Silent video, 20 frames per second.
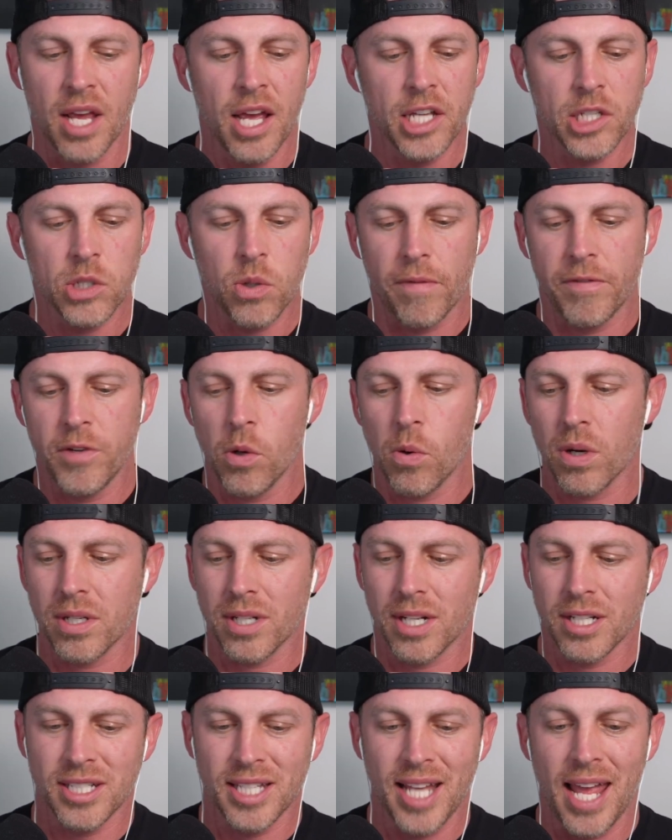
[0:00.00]
So if you're
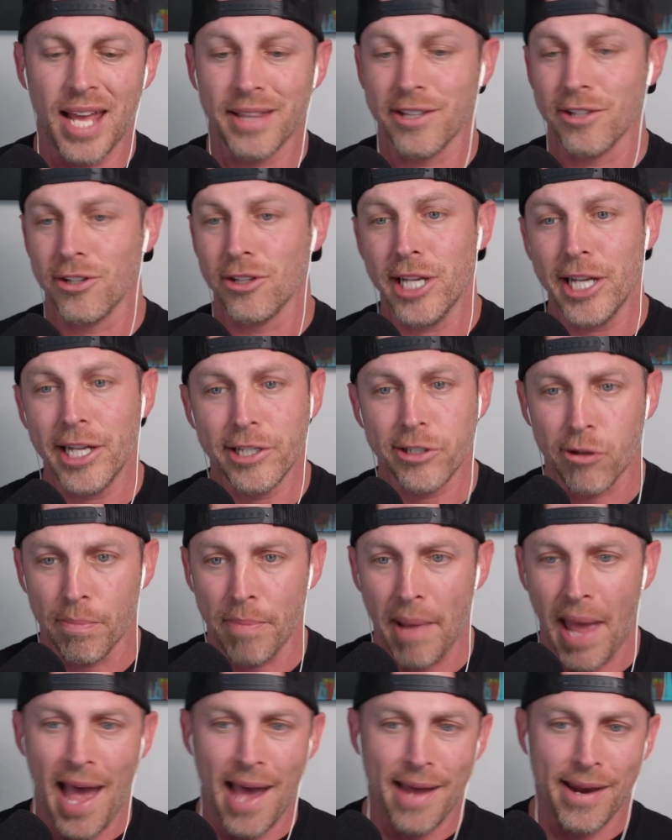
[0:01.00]
saying the leads are
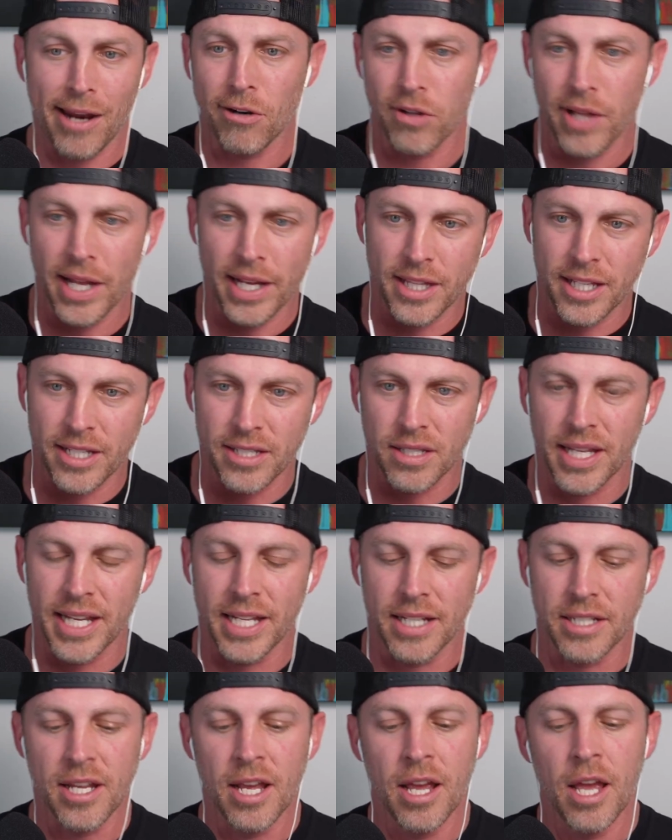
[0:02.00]
bad, I don't like these
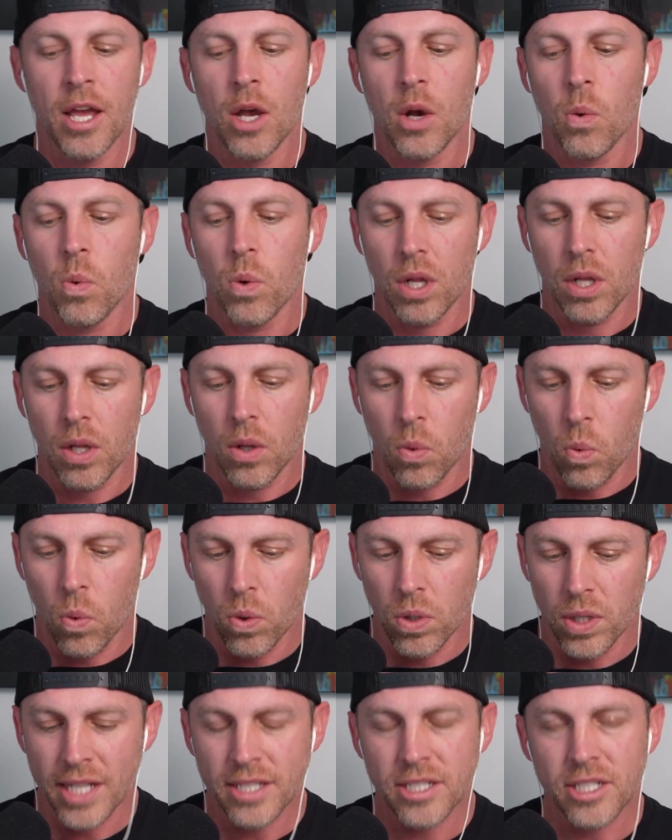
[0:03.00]
leads. Well,
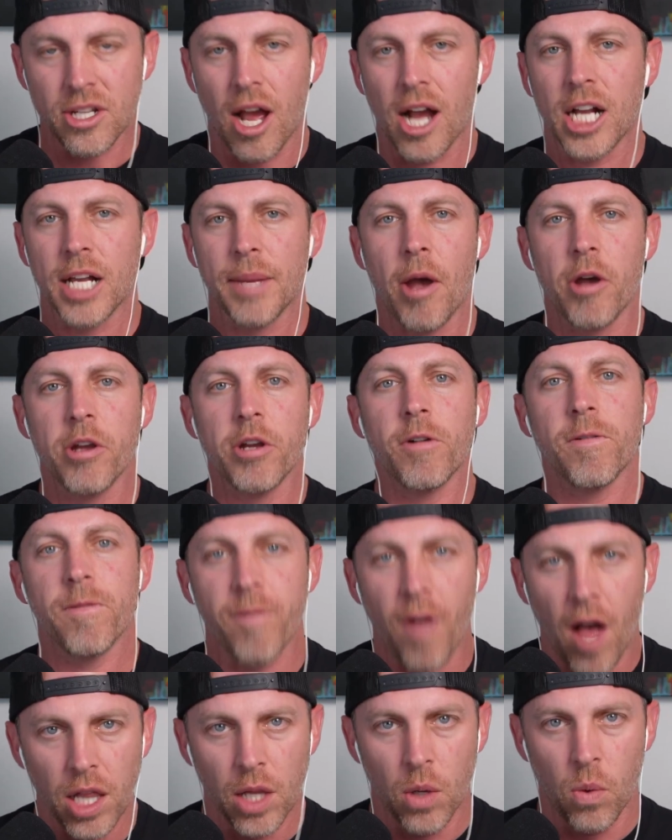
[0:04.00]
let's talk about your
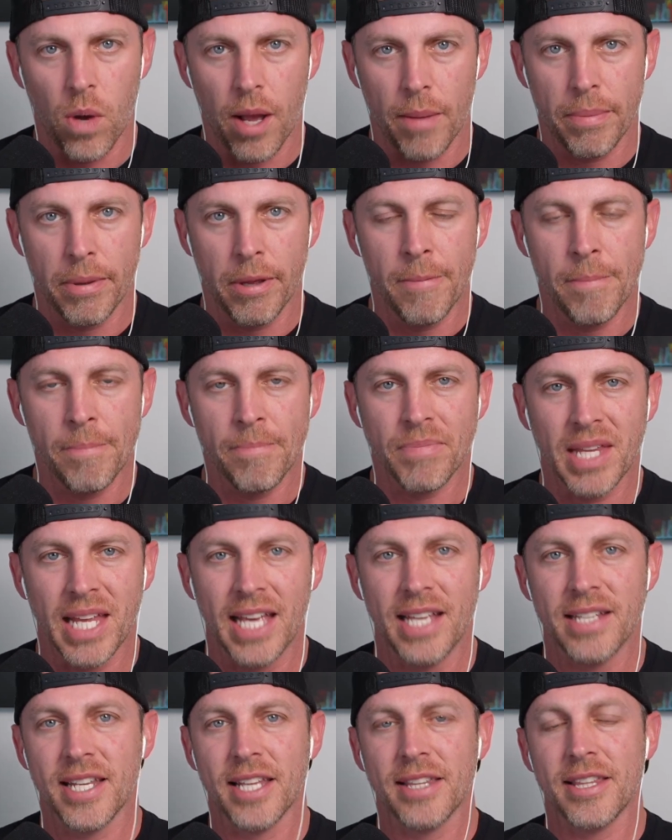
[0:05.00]
follow-up.
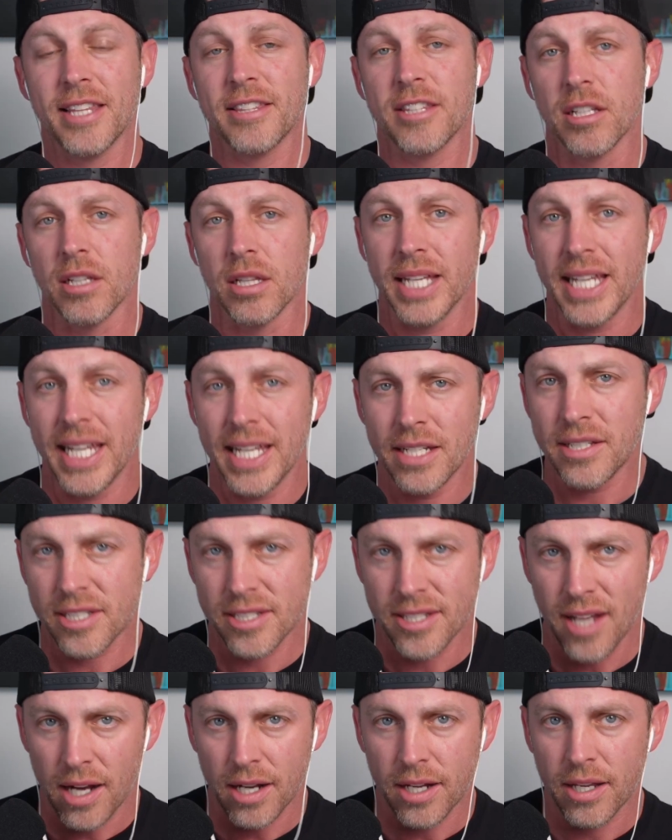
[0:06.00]
Is it that the leads
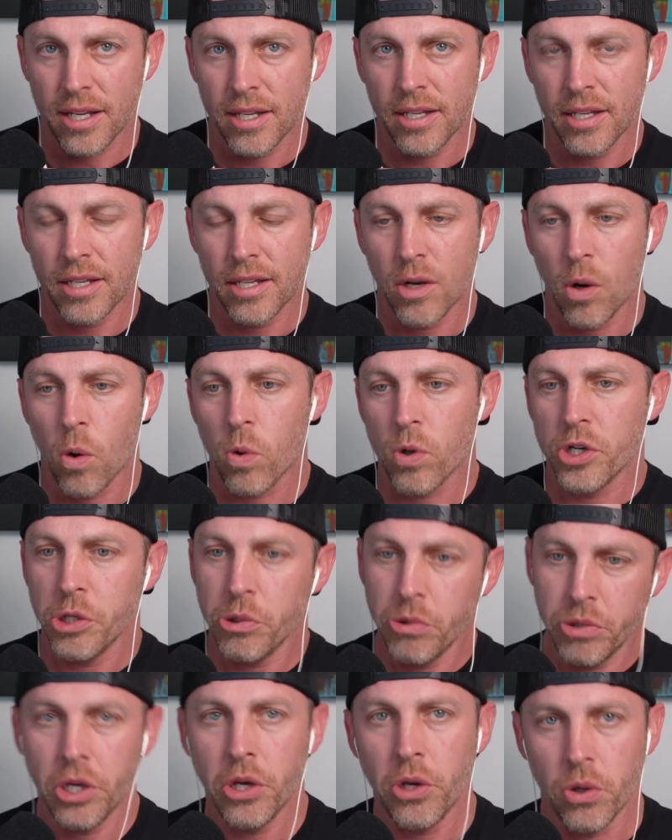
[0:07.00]
suck or do
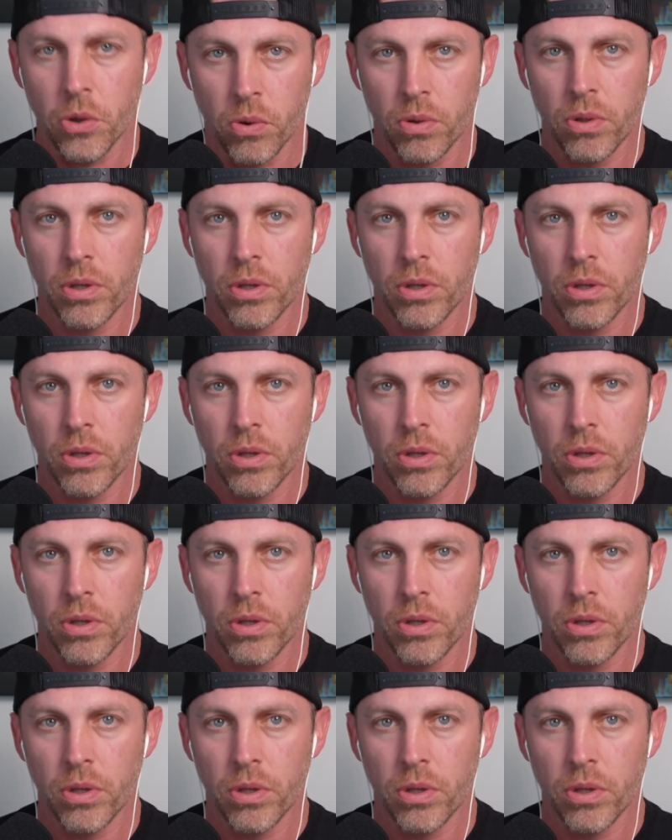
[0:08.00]
you?